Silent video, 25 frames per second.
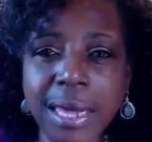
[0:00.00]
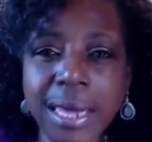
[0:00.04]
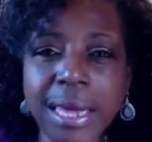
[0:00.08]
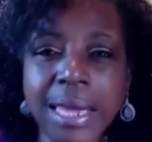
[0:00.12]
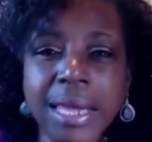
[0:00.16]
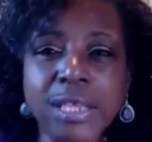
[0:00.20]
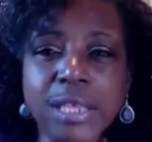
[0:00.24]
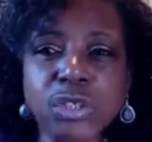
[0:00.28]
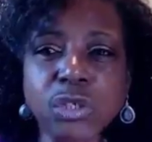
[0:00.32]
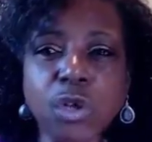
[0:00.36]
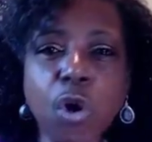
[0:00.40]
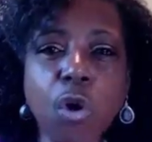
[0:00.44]

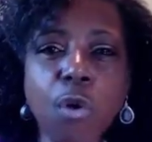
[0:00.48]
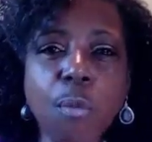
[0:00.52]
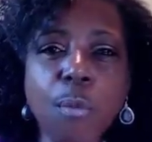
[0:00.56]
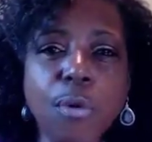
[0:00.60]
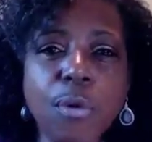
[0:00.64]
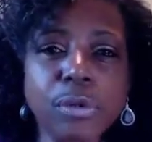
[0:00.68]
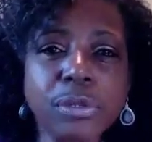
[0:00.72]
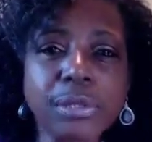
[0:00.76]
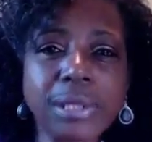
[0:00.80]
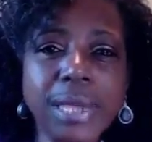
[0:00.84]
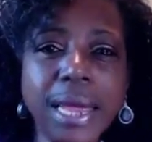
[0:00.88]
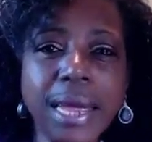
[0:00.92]
It's
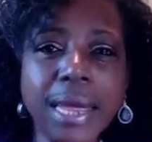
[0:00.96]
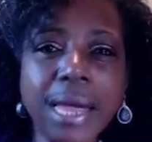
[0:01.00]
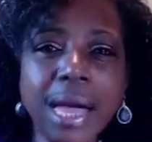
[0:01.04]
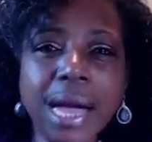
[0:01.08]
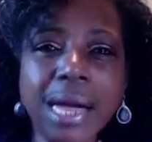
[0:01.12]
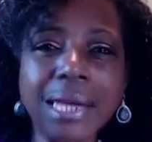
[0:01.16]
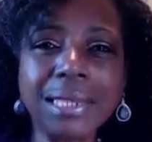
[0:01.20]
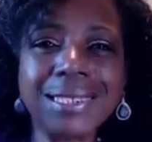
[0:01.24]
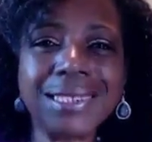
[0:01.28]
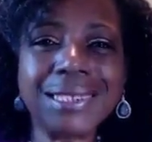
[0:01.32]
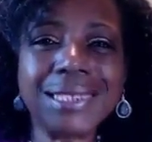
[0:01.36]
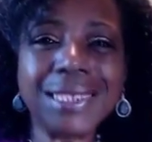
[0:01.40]
almost like
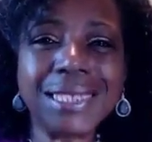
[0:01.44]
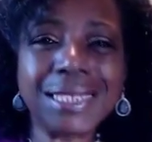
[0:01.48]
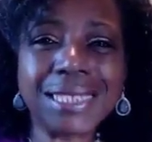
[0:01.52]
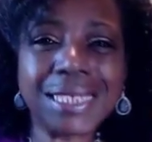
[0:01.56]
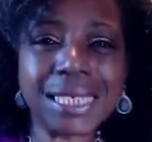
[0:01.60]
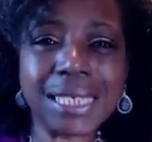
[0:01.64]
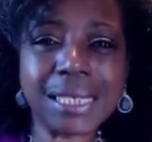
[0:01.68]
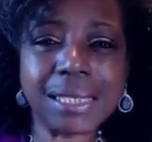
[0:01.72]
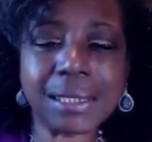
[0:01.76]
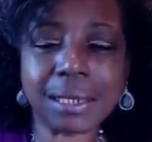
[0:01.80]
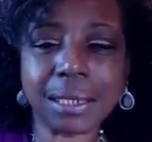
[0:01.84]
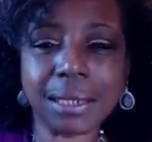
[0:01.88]
a
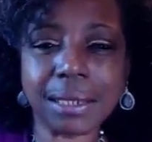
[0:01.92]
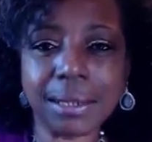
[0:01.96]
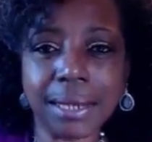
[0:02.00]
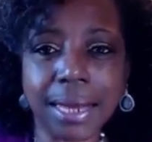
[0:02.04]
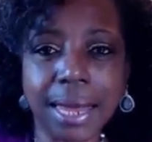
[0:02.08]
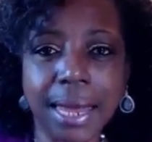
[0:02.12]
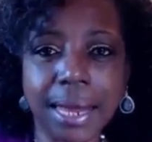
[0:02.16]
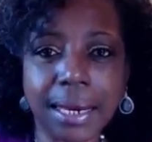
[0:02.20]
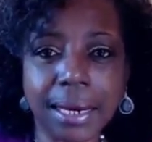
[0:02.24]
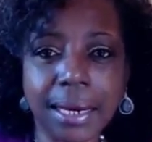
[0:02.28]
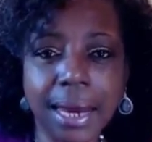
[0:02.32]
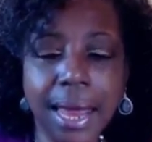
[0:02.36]

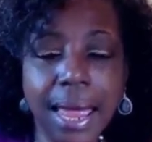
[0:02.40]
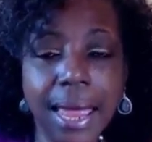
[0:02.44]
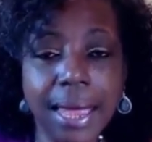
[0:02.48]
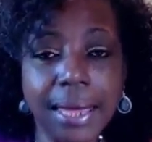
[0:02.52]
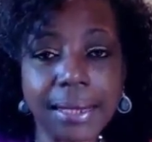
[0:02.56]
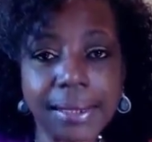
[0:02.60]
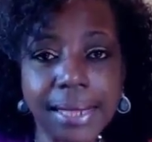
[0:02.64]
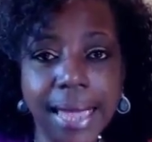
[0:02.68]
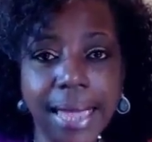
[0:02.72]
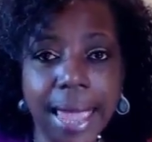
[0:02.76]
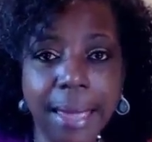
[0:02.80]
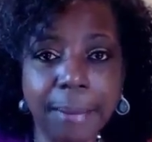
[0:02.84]
disconnect
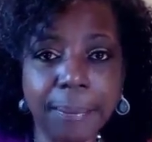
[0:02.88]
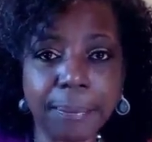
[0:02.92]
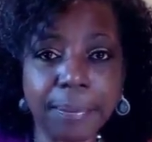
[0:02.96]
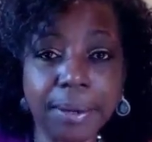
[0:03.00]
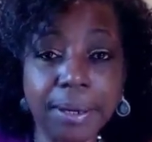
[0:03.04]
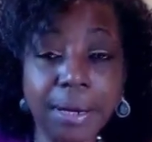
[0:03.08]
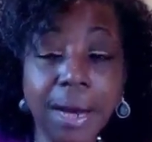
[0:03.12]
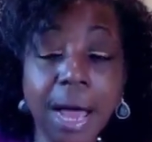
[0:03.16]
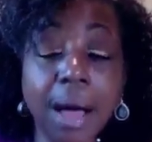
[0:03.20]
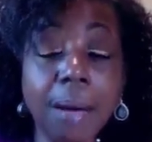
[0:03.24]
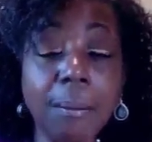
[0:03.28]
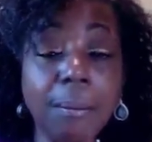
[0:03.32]
has
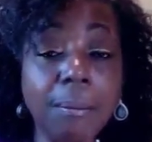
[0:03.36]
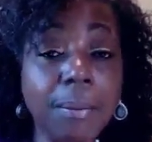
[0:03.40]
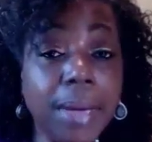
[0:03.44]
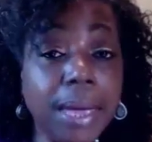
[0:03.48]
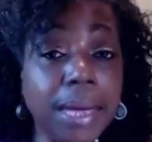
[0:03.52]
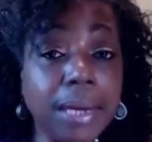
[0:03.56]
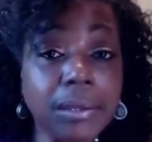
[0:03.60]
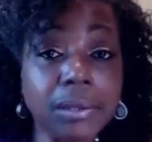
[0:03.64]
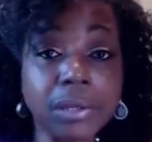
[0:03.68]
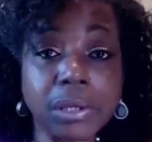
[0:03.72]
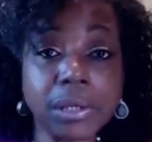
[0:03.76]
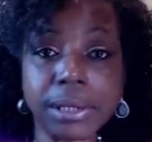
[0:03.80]
happened, a
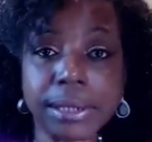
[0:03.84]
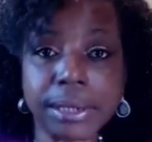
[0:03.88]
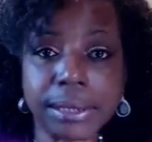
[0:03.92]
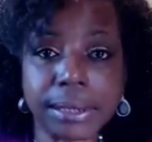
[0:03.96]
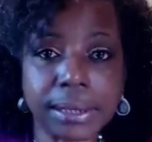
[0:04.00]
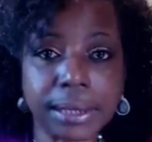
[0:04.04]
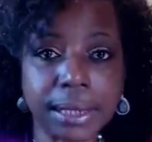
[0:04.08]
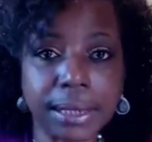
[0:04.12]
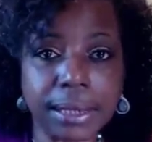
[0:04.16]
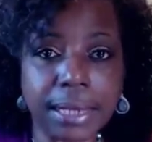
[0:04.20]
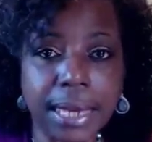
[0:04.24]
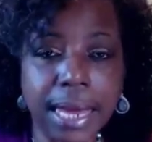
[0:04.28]
major
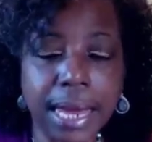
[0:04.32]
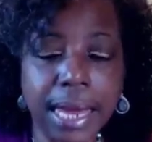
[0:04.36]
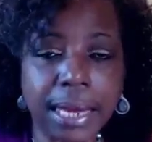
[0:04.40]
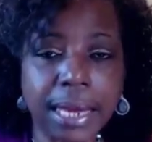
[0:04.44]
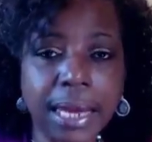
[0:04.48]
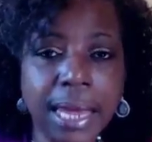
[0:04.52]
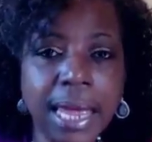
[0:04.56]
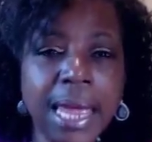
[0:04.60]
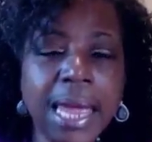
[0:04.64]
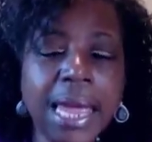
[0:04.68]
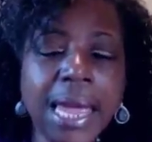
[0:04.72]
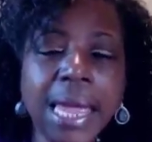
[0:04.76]
disconnect,
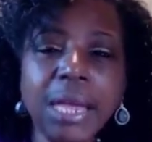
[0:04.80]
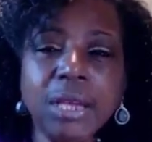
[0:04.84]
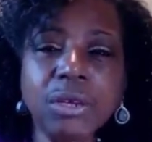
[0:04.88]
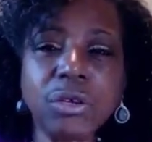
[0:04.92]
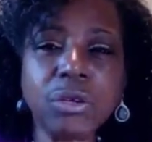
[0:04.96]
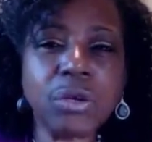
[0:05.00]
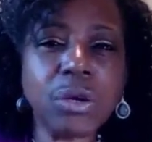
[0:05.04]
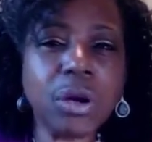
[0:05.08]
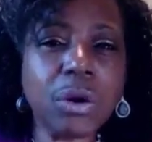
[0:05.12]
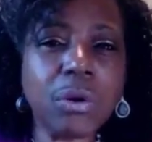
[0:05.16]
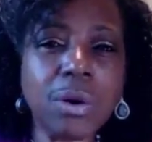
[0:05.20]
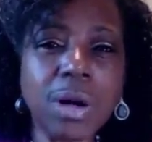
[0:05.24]
and you
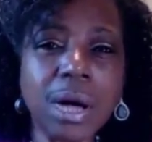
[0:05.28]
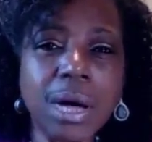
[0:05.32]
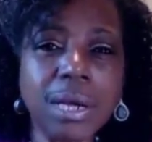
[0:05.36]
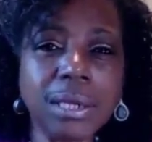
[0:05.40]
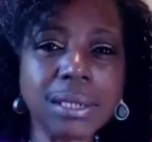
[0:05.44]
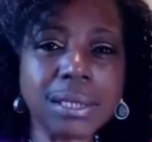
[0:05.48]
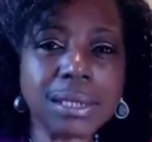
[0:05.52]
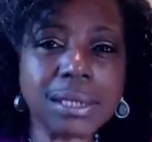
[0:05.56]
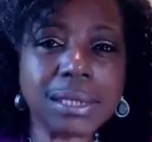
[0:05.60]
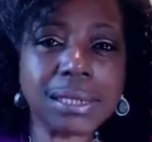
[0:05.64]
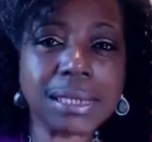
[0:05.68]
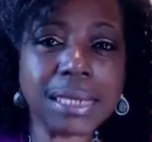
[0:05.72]
don't
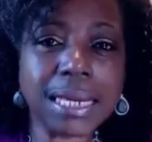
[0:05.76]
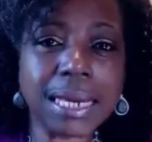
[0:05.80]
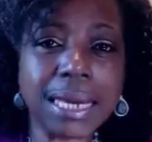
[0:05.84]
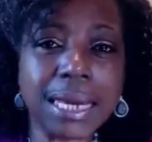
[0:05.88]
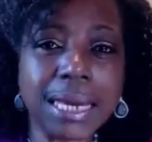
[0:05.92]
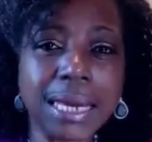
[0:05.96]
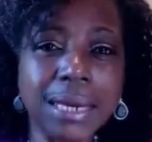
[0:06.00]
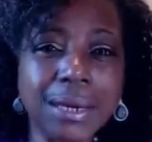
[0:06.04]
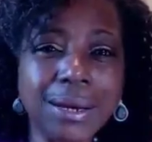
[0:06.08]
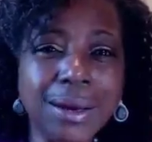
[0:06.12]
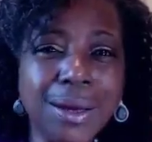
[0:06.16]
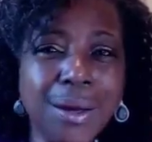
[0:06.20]

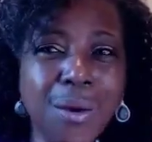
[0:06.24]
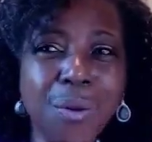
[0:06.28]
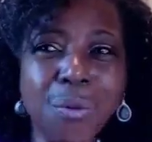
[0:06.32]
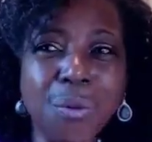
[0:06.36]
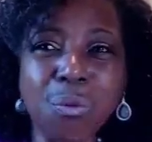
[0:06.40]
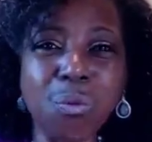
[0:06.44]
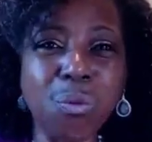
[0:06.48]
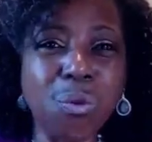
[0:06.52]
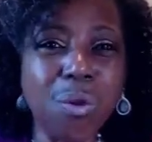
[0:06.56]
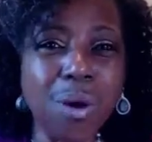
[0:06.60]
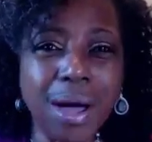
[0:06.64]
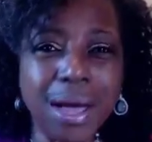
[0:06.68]
understand
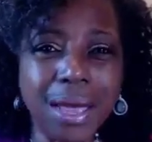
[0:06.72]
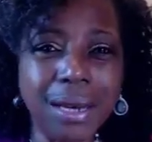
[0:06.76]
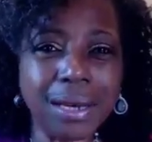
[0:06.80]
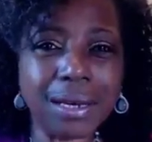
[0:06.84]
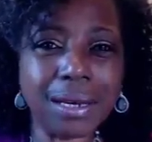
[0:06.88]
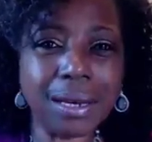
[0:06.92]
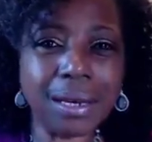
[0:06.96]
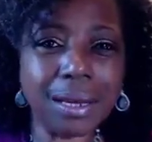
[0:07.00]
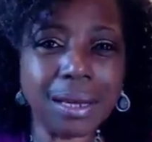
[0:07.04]
what?